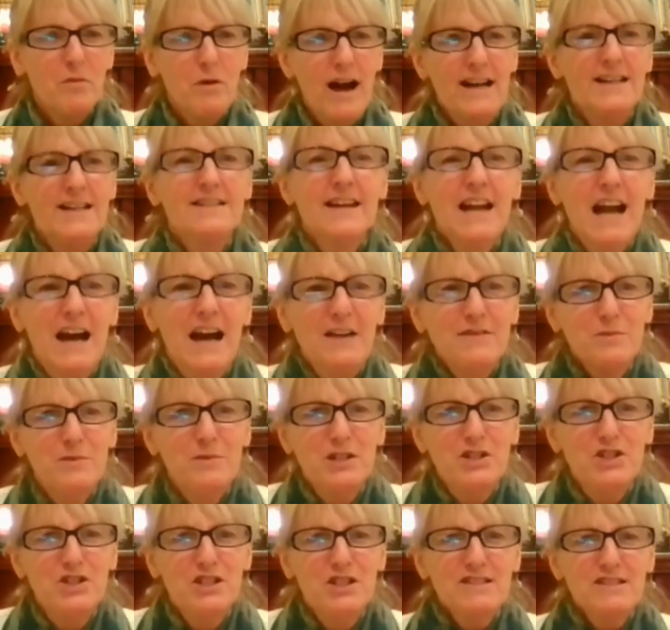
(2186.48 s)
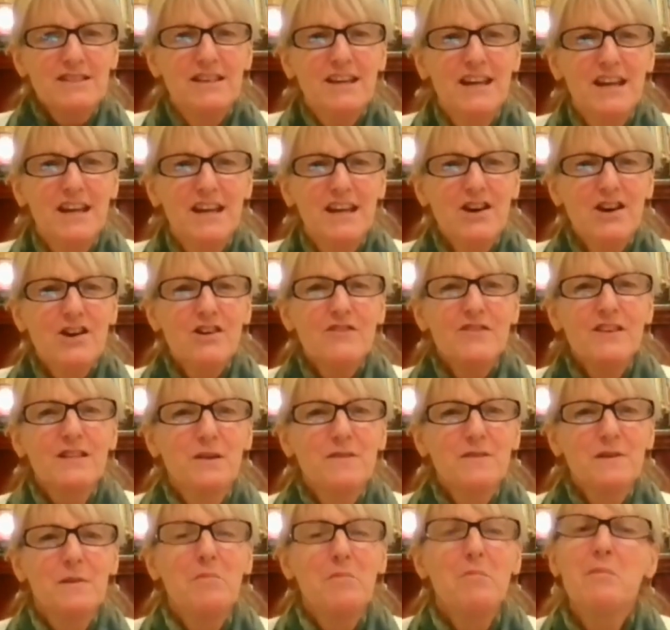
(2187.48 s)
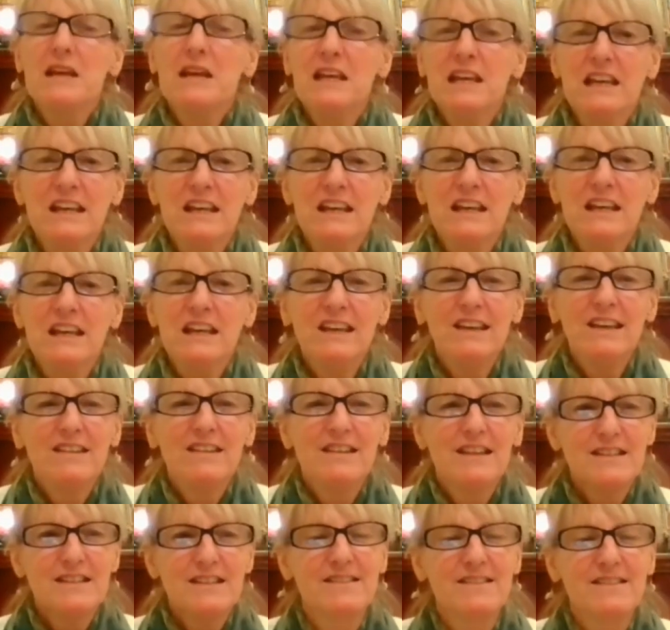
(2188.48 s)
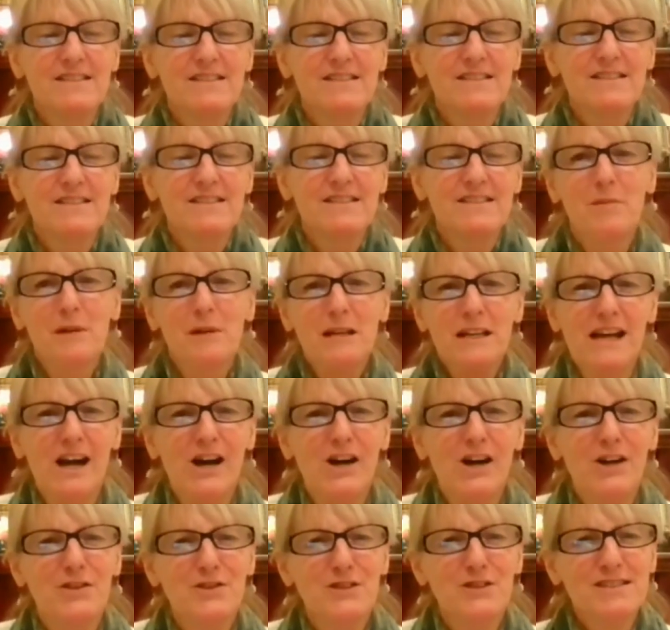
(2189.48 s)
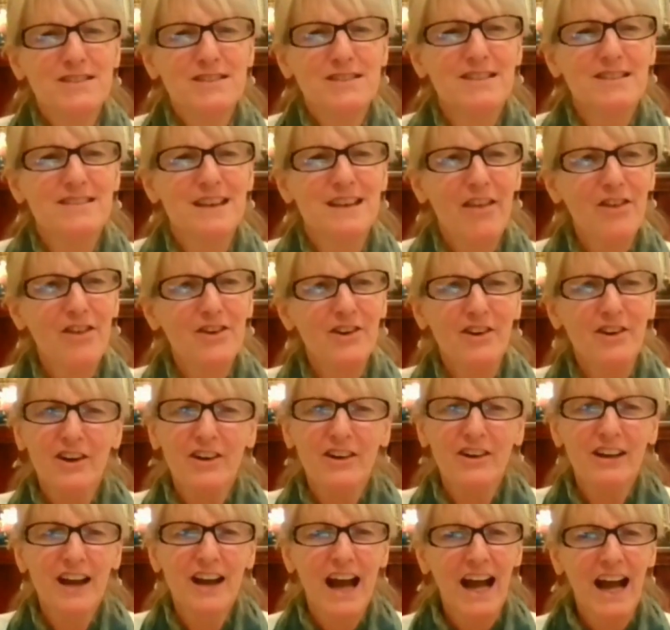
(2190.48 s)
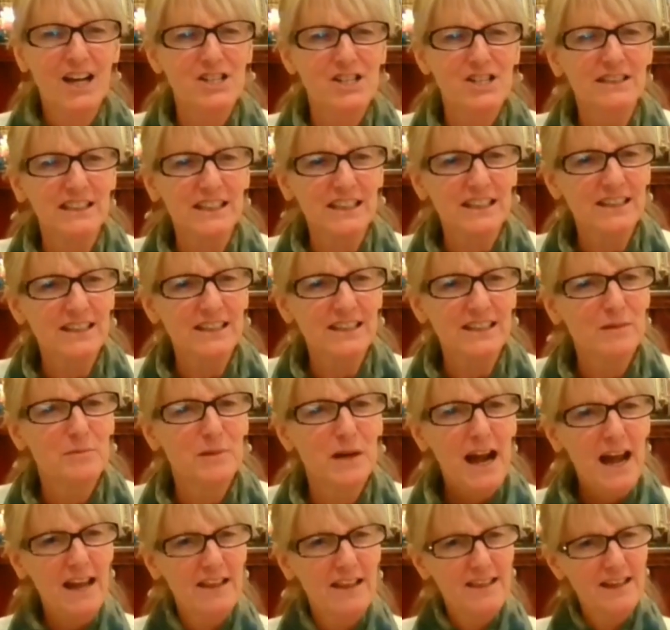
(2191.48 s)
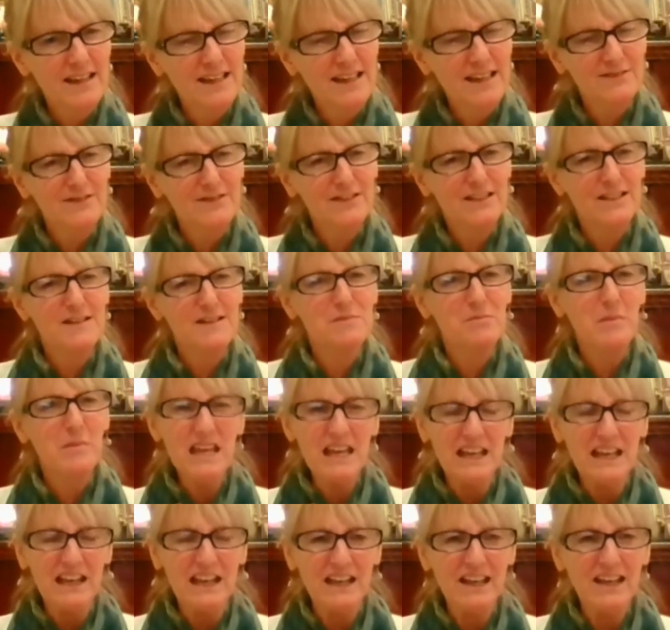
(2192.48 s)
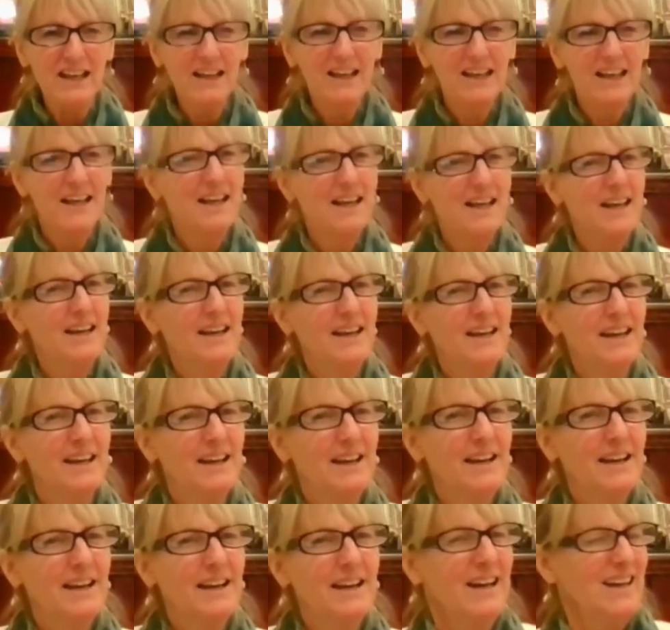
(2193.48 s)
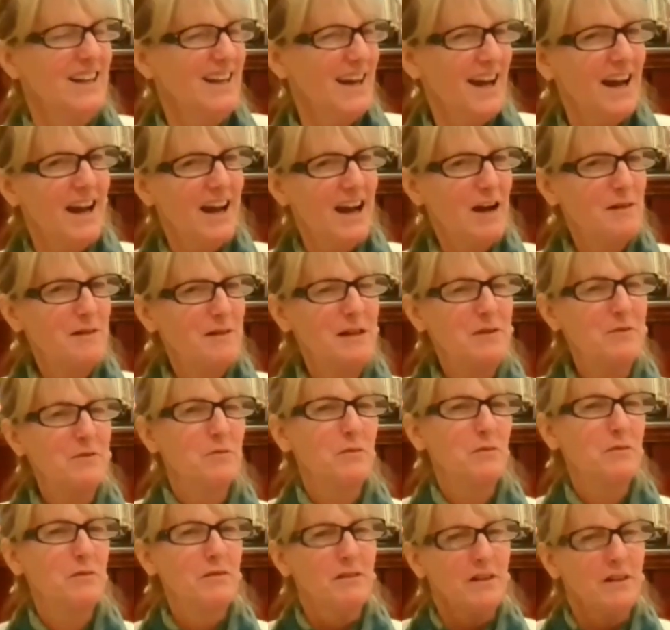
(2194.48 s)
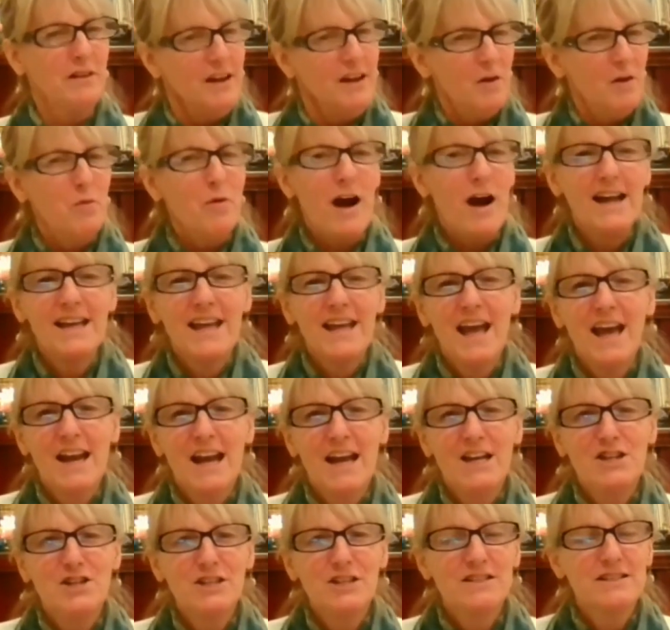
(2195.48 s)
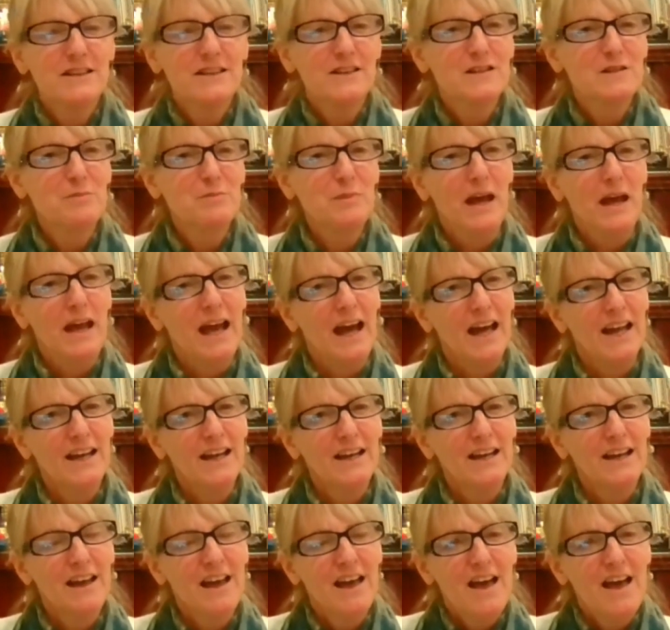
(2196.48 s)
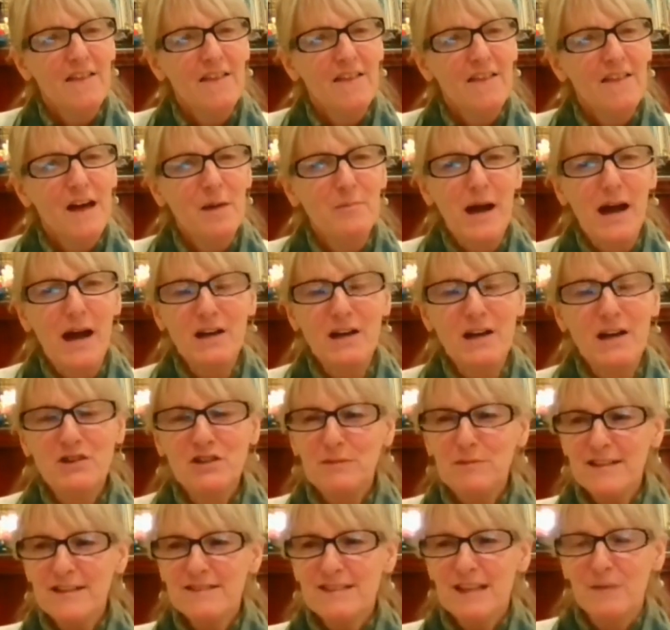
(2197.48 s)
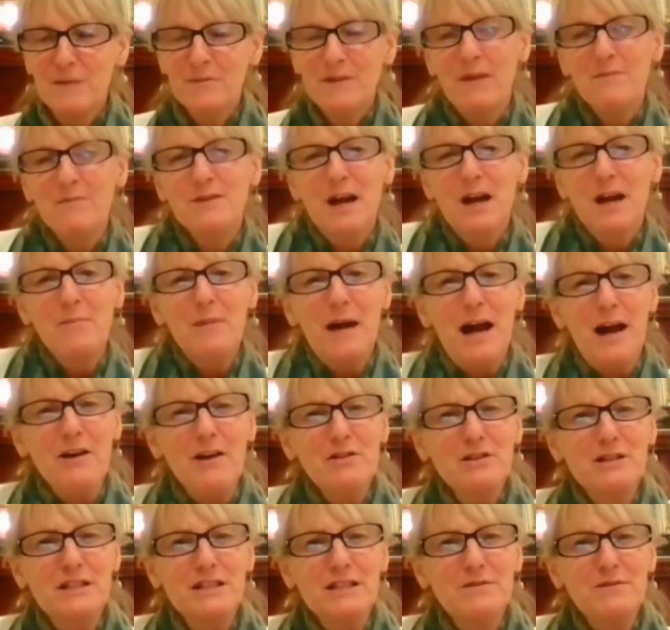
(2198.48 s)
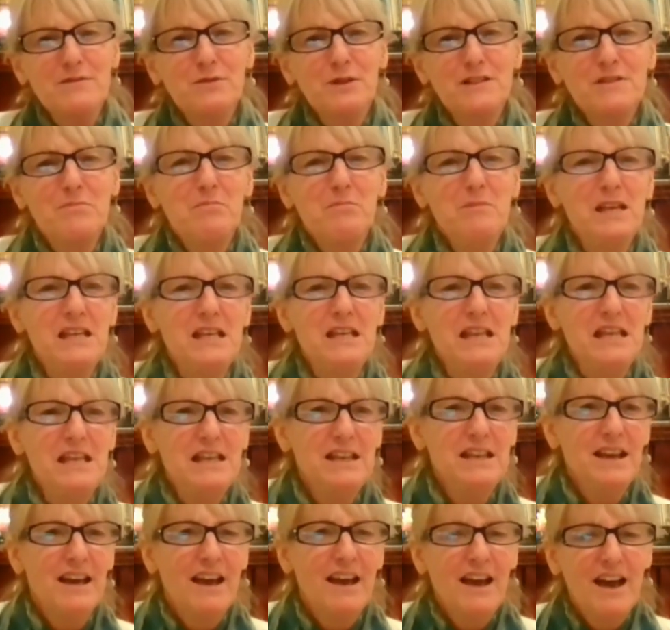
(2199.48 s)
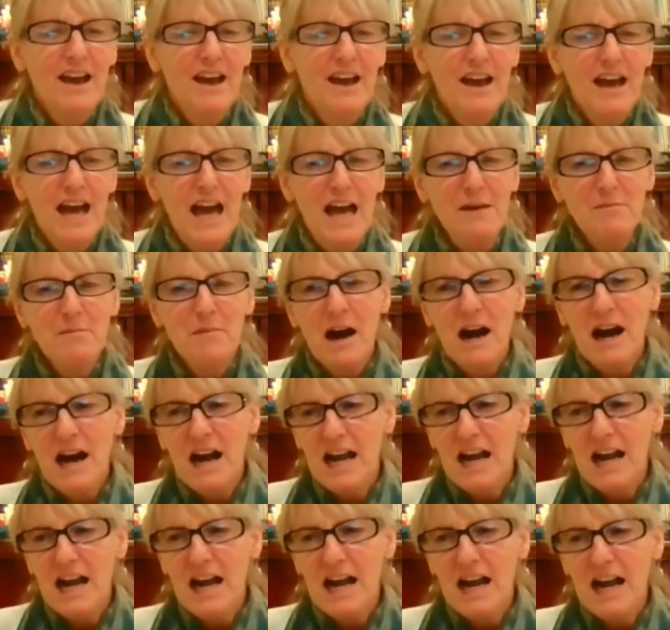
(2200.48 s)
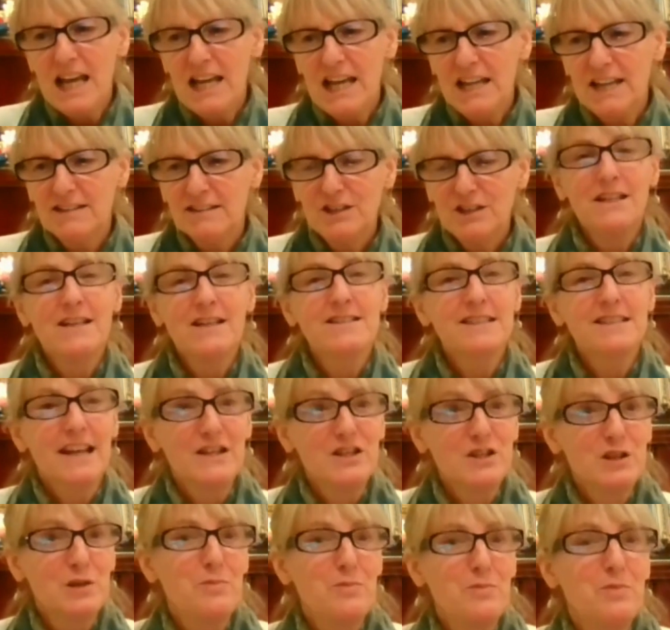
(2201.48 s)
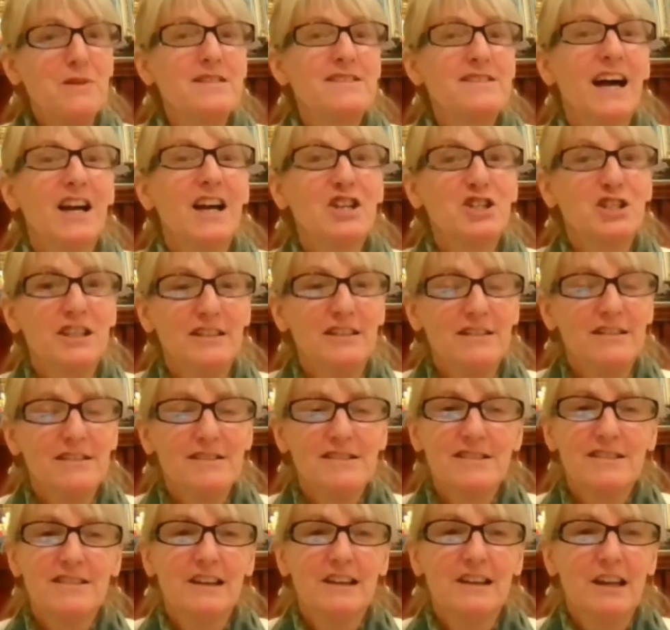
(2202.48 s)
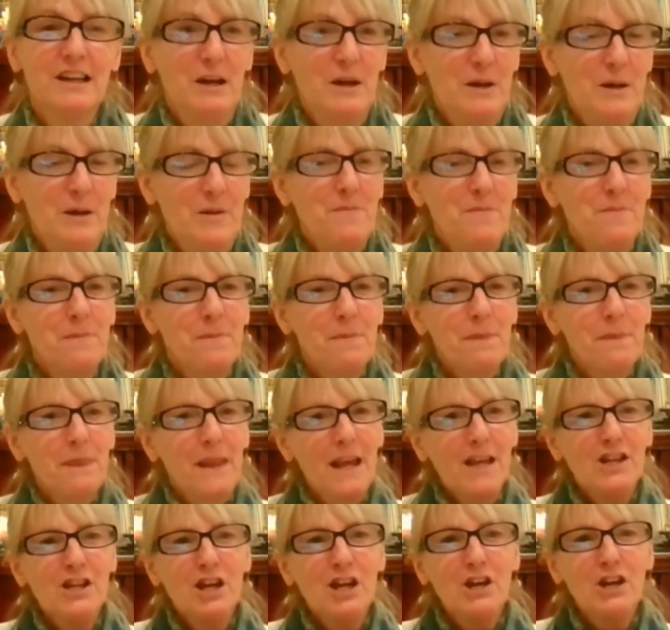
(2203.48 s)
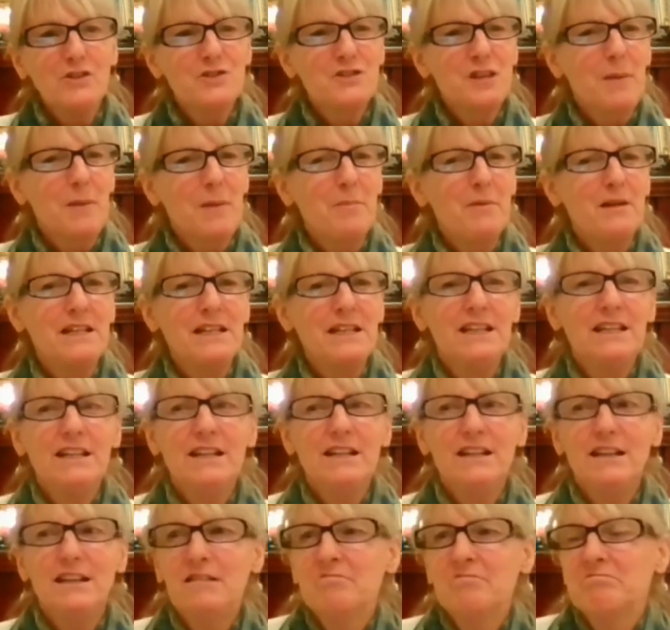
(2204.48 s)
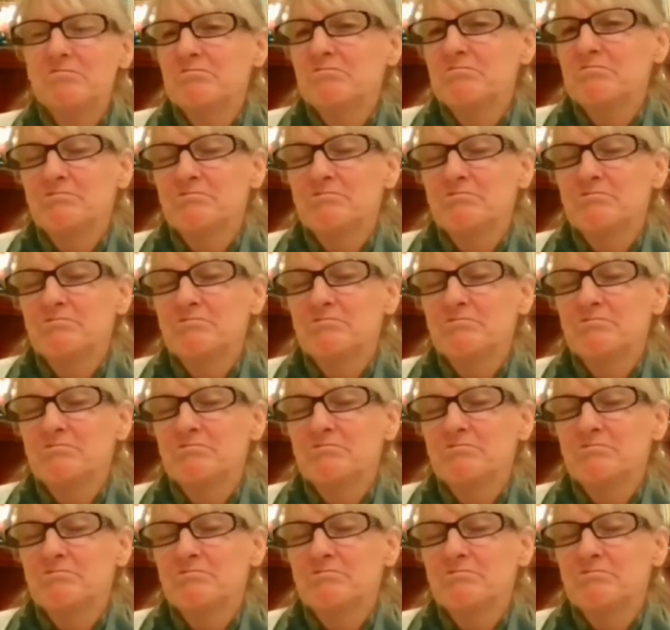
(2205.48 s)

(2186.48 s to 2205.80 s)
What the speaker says: Why does it have to be just here? This wasn't me. This is something from somebody else. This is other, actually, but I think of it as me. And that, I mean, why can't I just expand that boundary? I mean, sometimes our boundary of what's me and mine, you know, it extends to possessions. You know, somebody